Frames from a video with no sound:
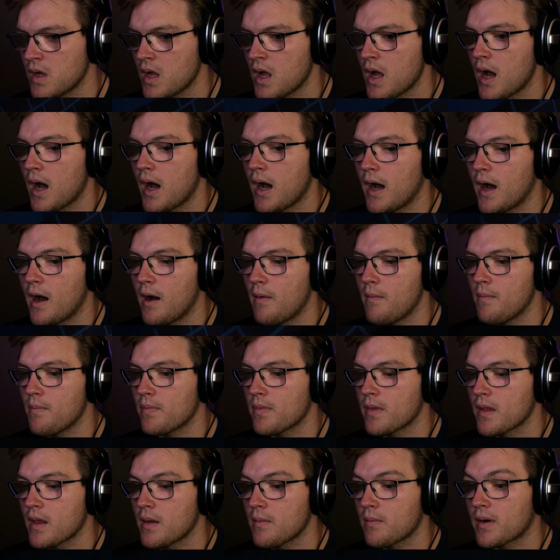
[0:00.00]
Um,
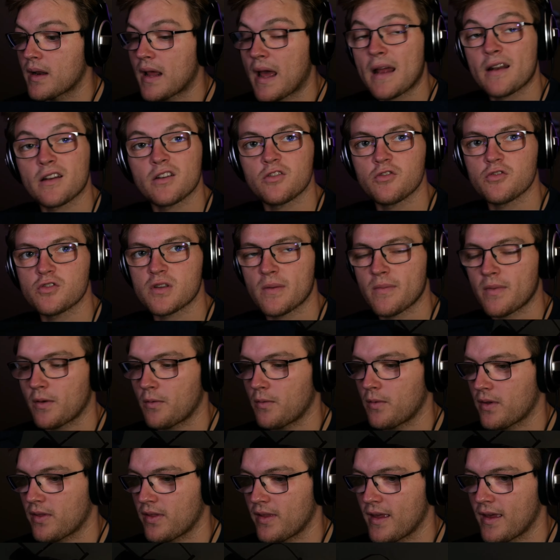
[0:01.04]
but it had to do something
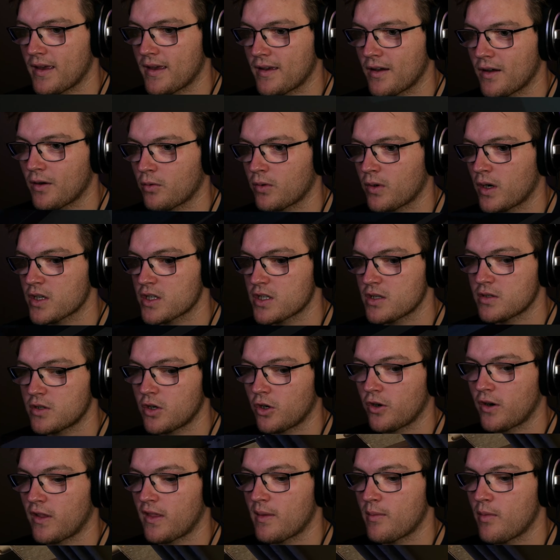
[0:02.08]
with like a Russian
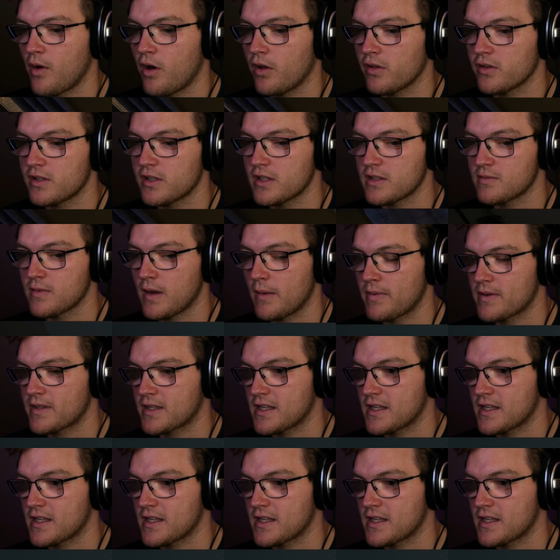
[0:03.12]
turning them all into these Muppets.